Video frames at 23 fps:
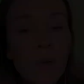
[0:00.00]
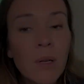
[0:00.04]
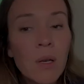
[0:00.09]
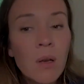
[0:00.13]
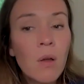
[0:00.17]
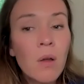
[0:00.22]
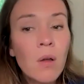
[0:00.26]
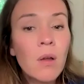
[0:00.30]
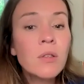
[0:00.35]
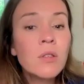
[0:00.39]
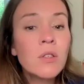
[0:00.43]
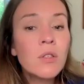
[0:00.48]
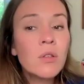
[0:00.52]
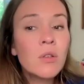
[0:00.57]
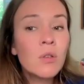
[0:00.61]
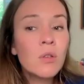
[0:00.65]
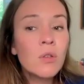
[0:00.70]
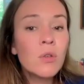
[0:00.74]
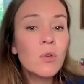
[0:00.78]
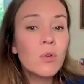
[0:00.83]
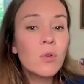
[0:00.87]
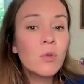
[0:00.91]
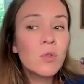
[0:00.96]
We learn to
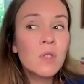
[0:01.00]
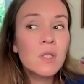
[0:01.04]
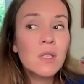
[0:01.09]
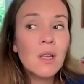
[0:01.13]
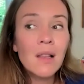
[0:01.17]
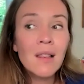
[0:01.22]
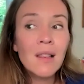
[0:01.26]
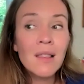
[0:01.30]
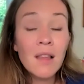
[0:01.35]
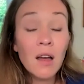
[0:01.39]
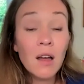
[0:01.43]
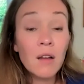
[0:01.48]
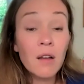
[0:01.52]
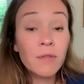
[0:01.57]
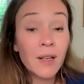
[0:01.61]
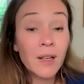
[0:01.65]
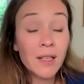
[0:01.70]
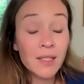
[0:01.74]
use love